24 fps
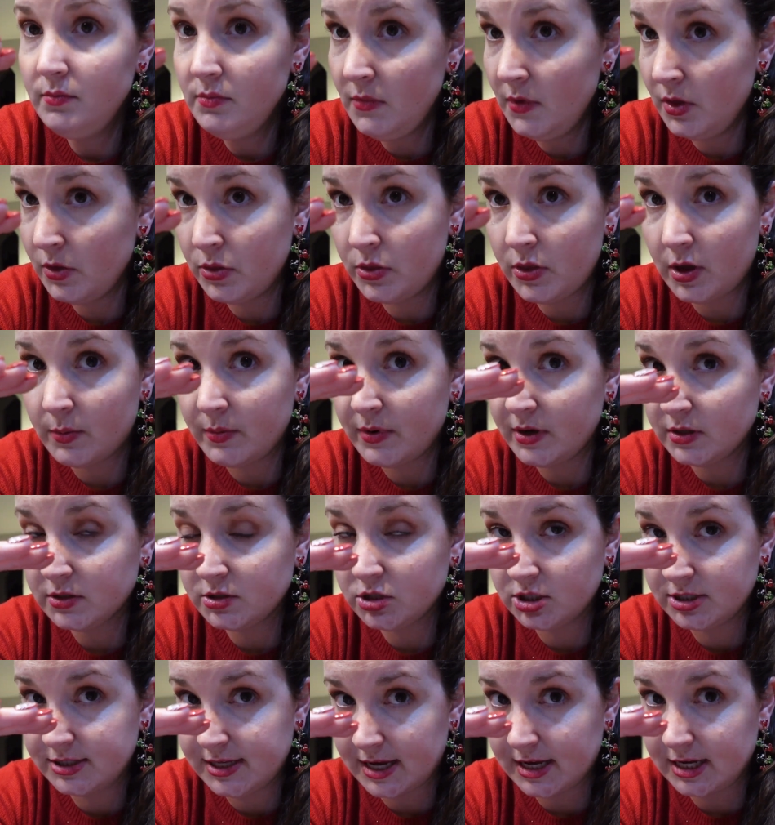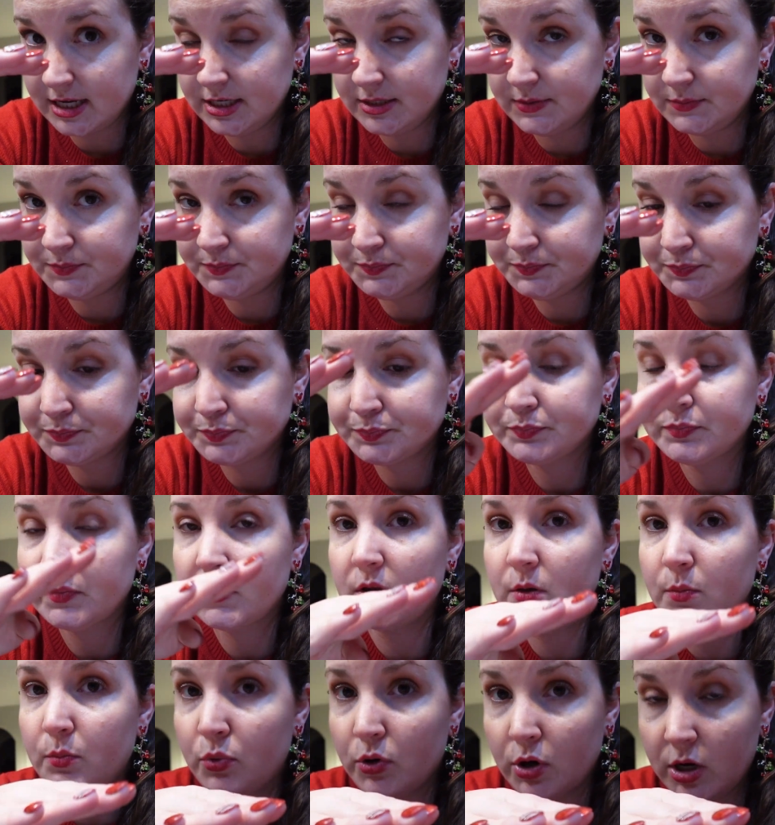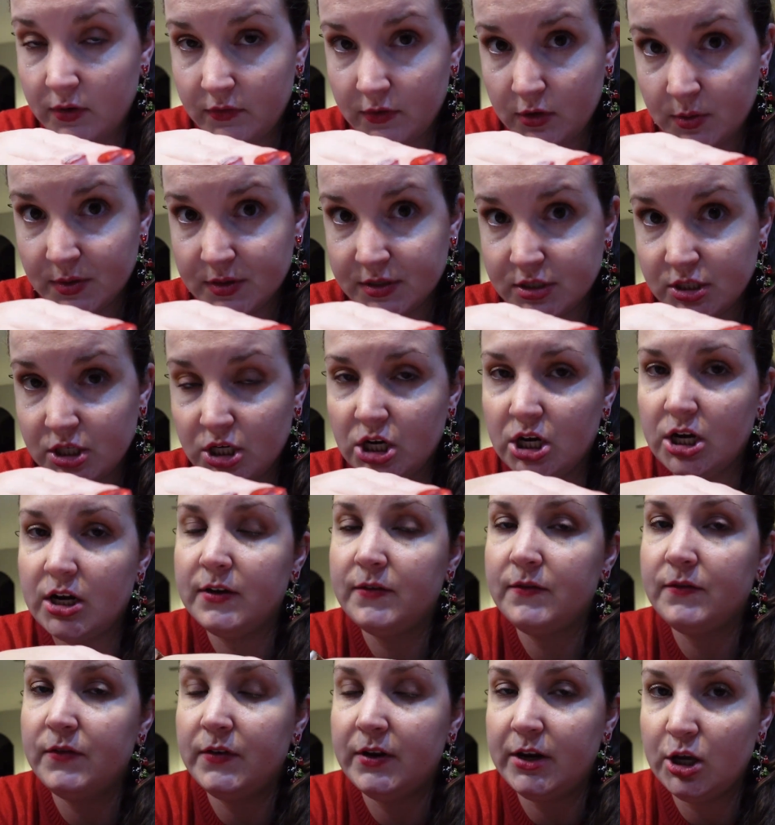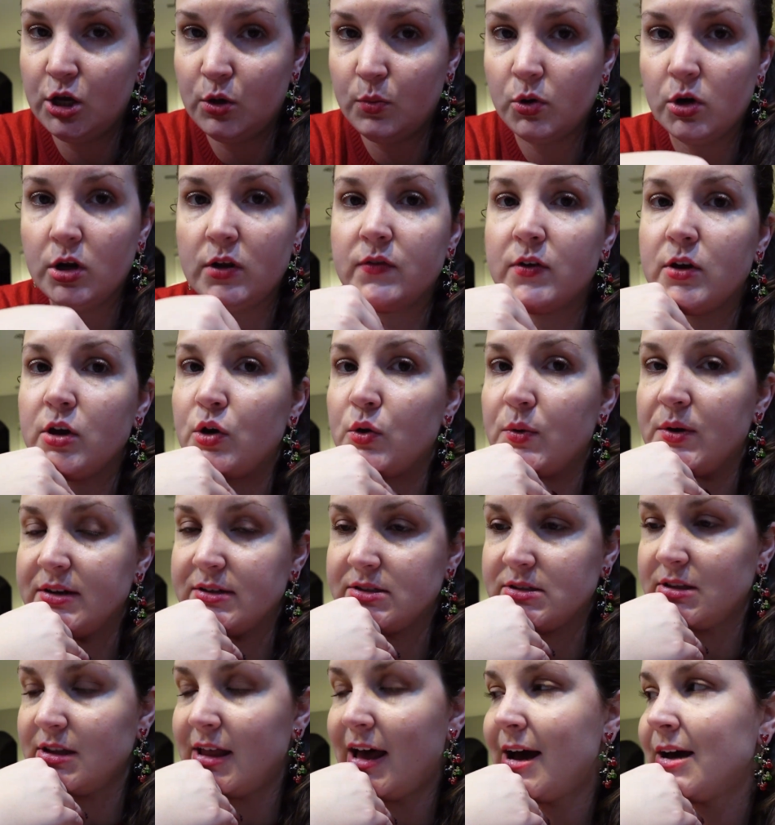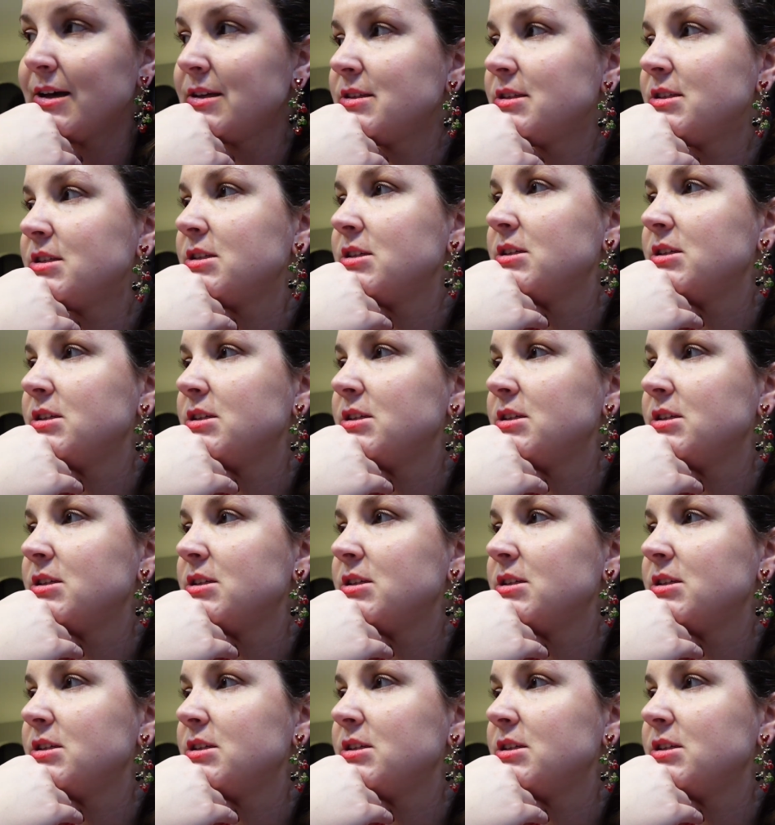Thumbnails are second, preview is third, video preview is last,